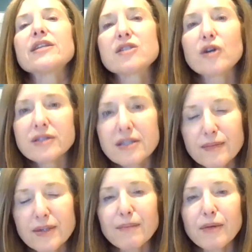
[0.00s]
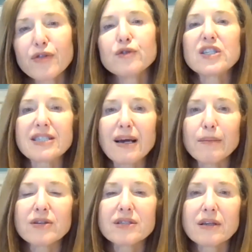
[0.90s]
we could start in September through
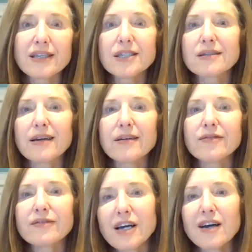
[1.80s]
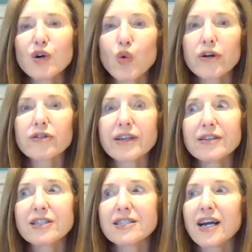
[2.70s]
December. So they just kind of quarterly
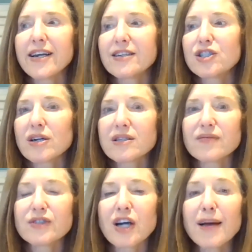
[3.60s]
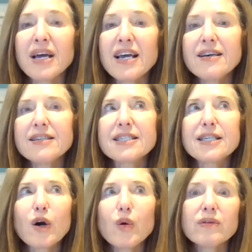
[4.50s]
are deciding chunks of time.
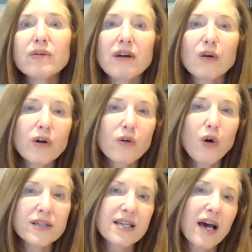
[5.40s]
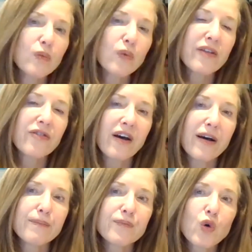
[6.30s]
So we're all set with
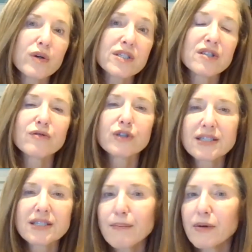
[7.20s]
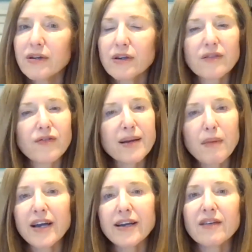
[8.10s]
courses through December. You could find
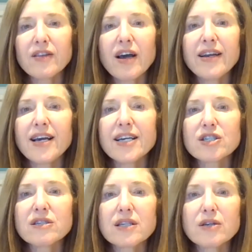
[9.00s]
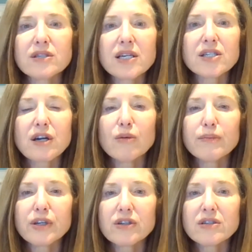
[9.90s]
mine online at National Association of Home
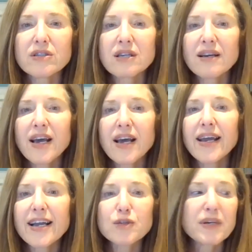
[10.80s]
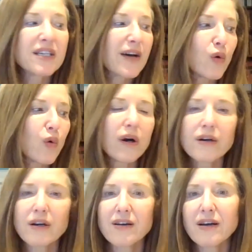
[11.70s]
Builders,
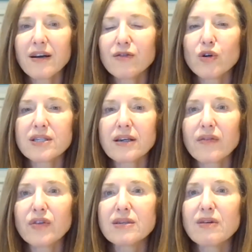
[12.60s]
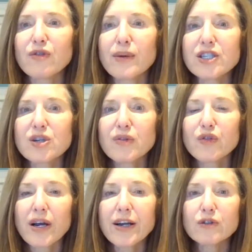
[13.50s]
NAHB.org. Of course, I'll give you some information
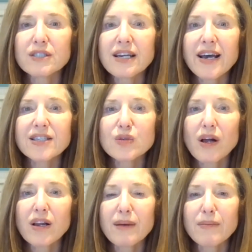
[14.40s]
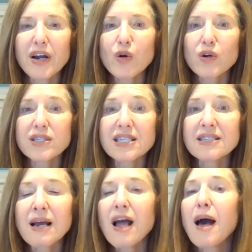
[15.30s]
before I go today as well about my
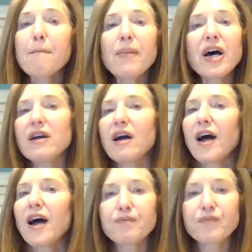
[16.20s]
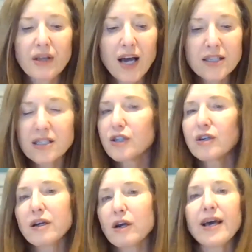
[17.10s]
courses. But honestly, you
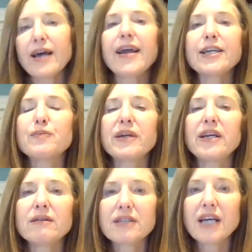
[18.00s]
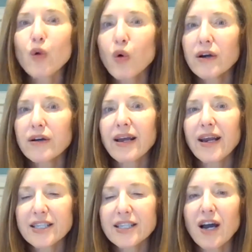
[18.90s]
can go to NAHB.org at
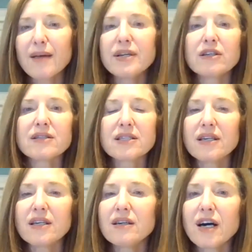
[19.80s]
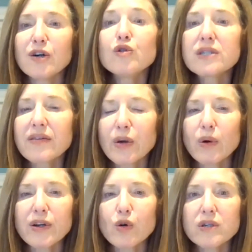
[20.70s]
any time and you'll see who's giving
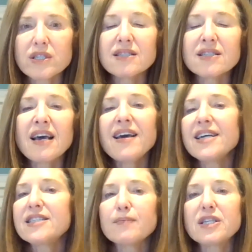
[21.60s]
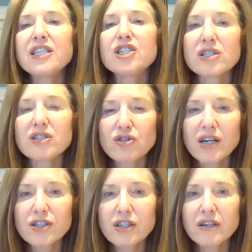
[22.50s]
what courses. It's up to each
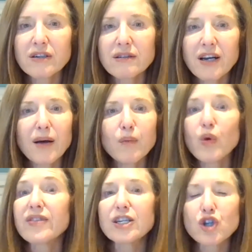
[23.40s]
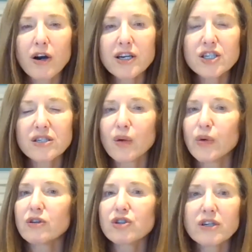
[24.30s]
instructor what they charge. So
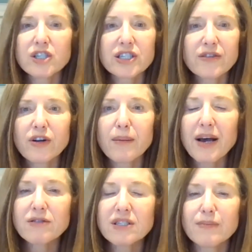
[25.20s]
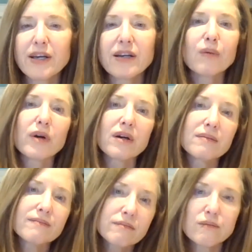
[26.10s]
we all charge different amounts depending on
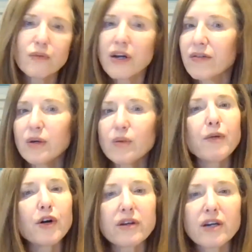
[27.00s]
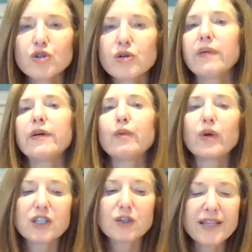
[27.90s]
what part of the country we're in,
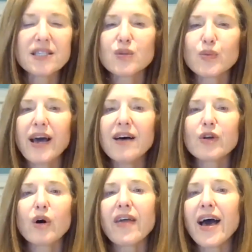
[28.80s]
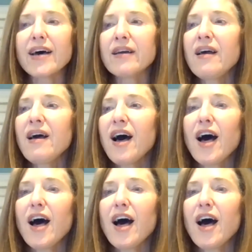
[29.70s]
what expenses we have and all that.